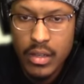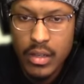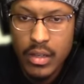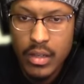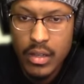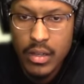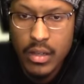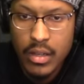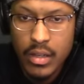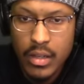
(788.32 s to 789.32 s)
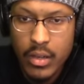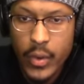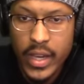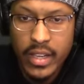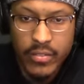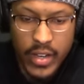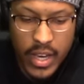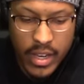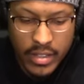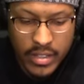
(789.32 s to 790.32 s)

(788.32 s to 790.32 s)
Or I could have Oh,